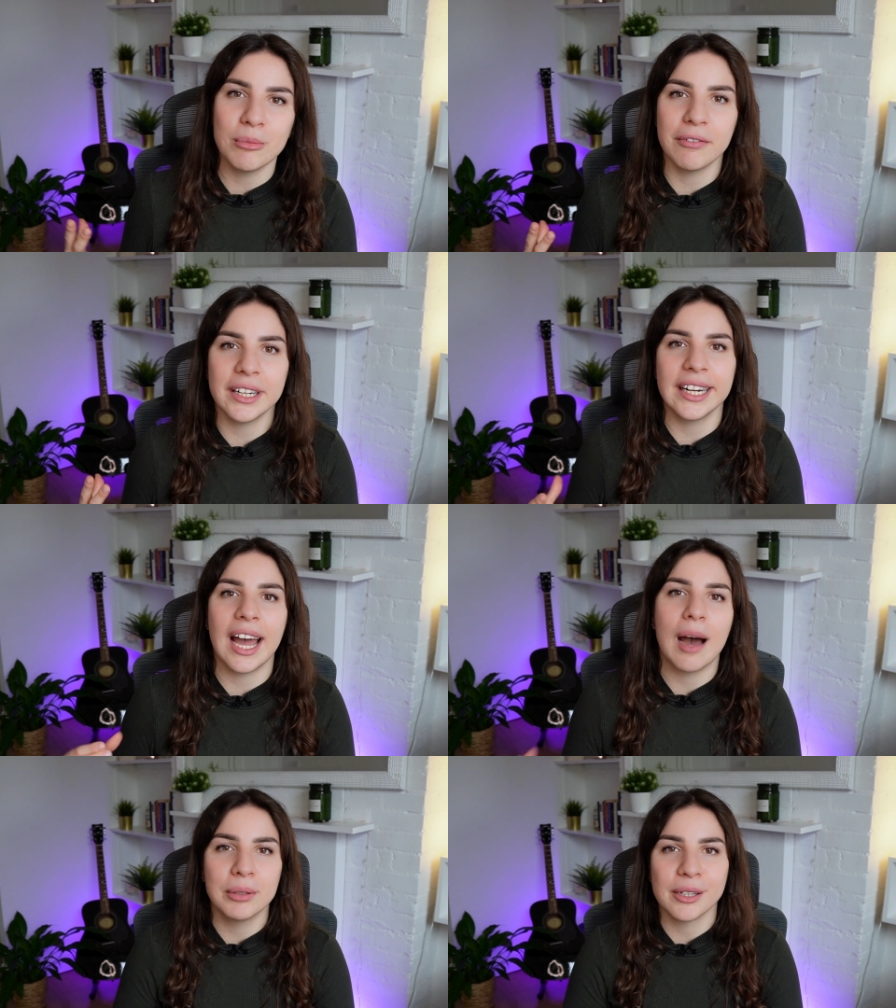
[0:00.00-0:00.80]
be very
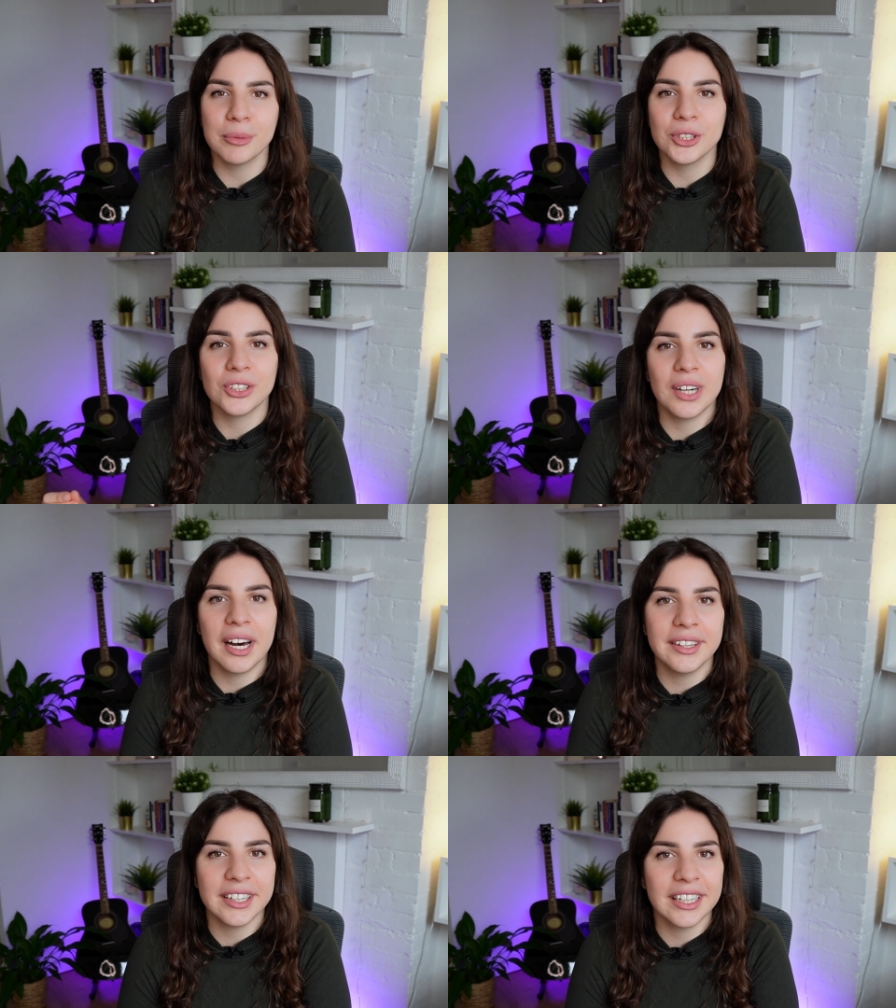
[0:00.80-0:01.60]
applicable to
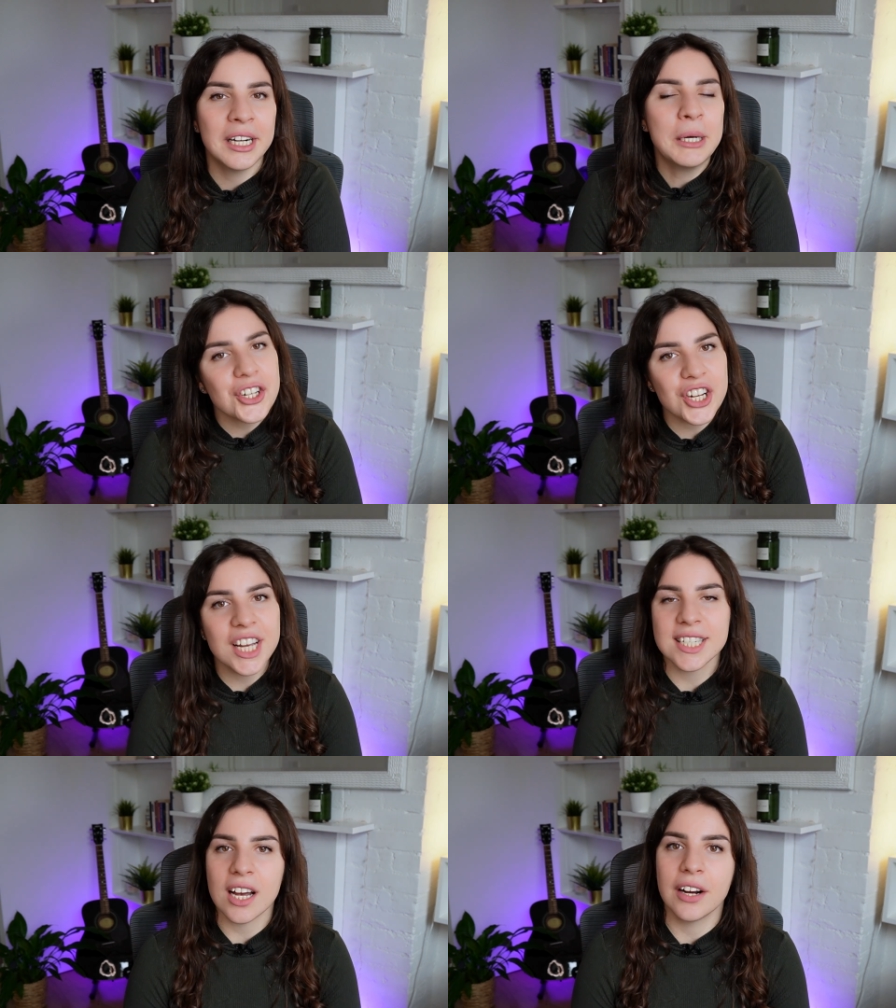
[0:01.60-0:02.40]
other
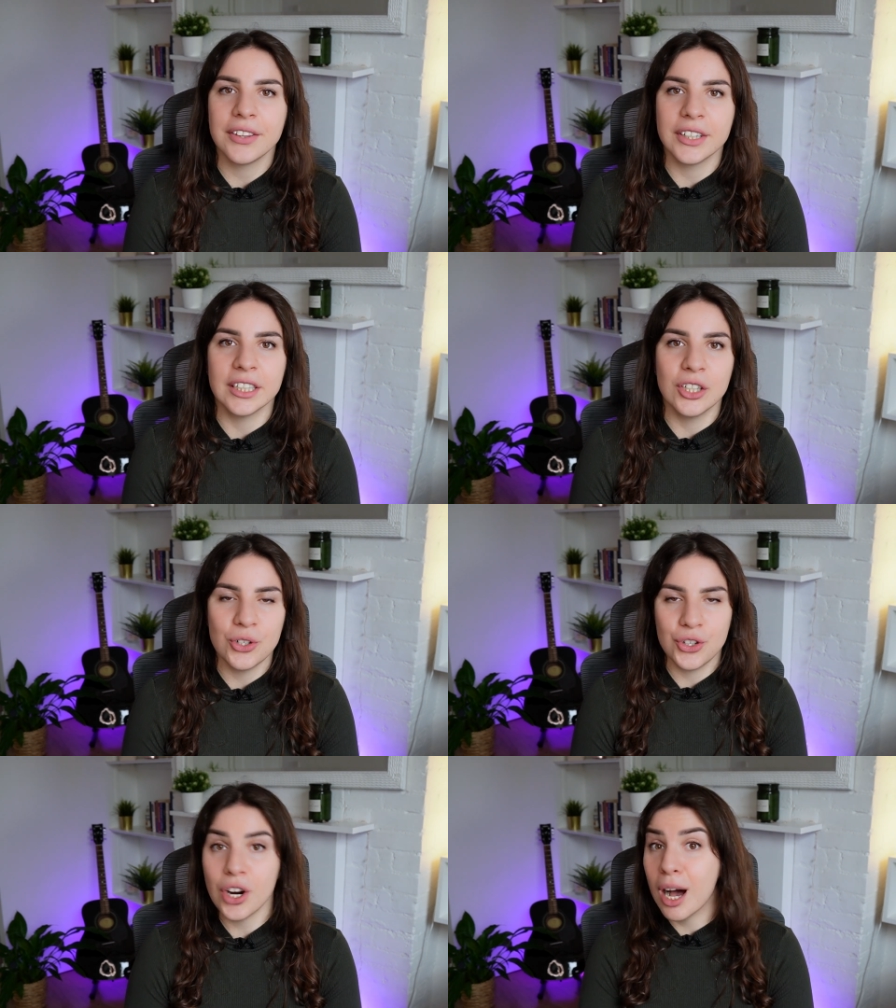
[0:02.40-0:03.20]
projects, other
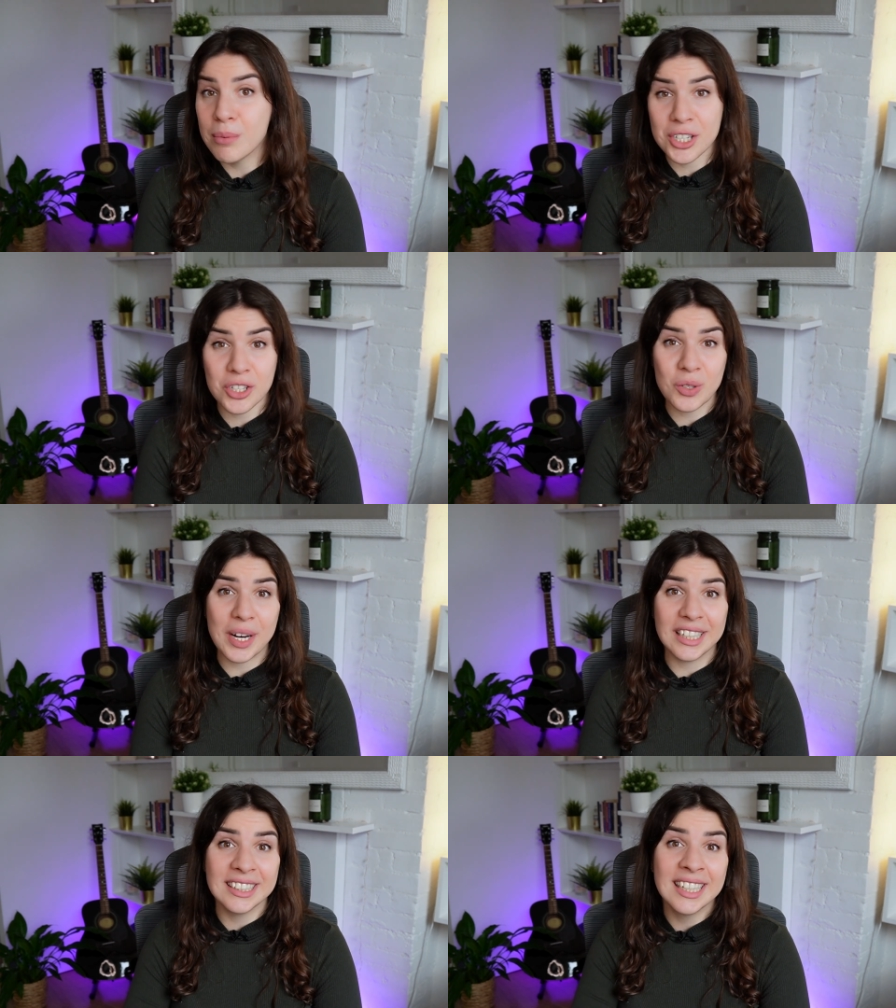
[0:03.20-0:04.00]
jobs as
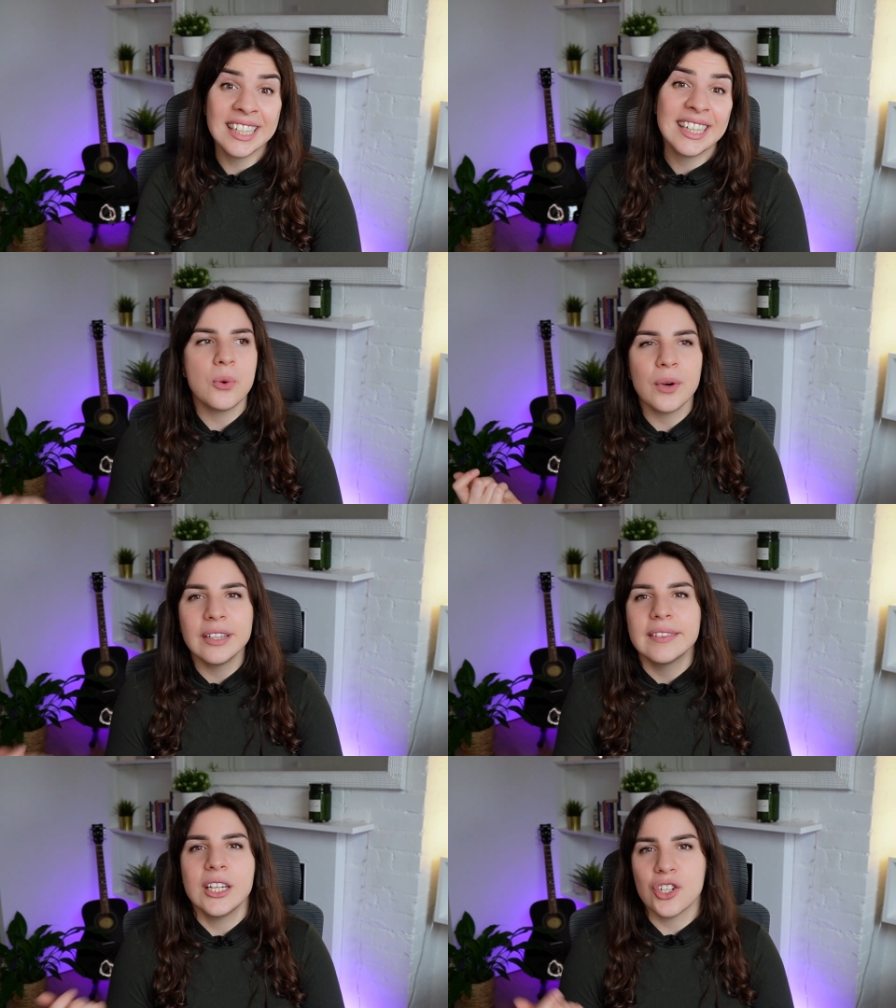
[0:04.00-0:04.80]
well.
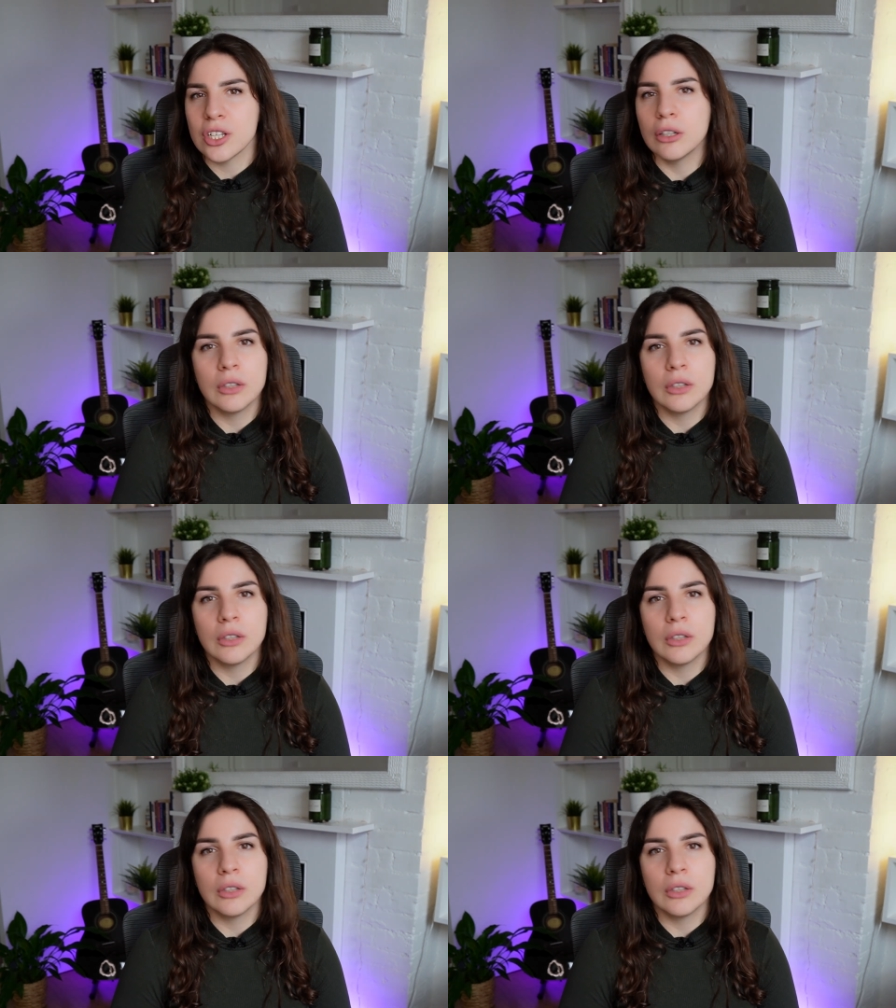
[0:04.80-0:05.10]
Really just